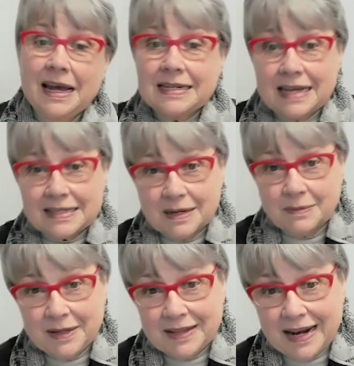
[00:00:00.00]
doesn't
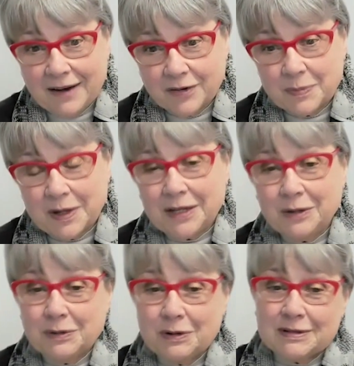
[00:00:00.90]
mean that everybody
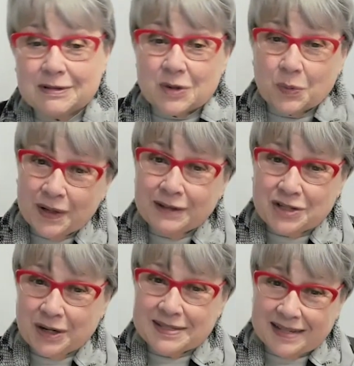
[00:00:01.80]
who uses a
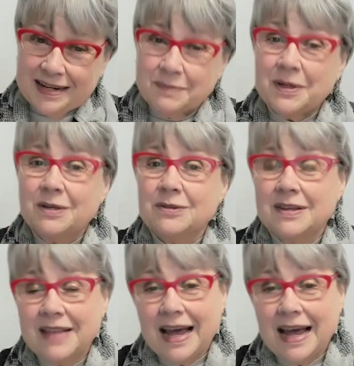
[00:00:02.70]
wheelchair is going to be using